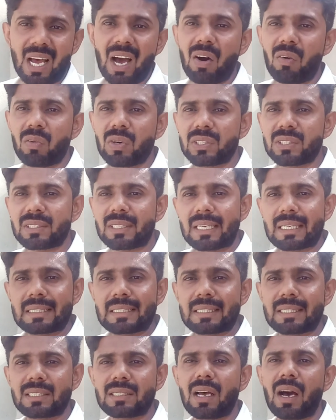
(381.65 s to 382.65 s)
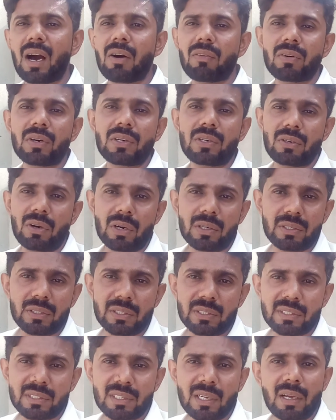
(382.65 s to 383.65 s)
our sons, our
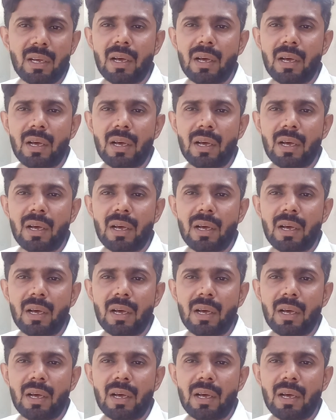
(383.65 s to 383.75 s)
daughters,